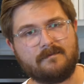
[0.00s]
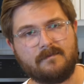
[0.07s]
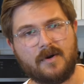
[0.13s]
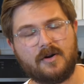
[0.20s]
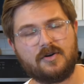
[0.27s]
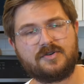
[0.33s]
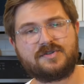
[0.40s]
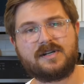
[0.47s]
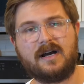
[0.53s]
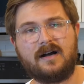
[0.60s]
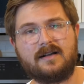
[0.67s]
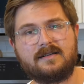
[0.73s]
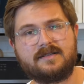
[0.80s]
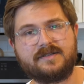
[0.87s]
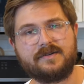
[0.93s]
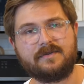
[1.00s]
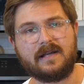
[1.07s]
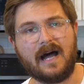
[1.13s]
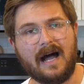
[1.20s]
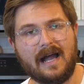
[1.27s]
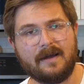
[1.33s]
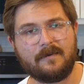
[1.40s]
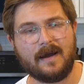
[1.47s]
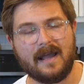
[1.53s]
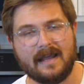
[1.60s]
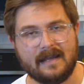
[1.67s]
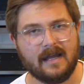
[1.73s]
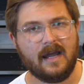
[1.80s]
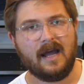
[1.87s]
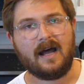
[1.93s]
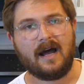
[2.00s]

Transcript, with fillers: merged onto the highway,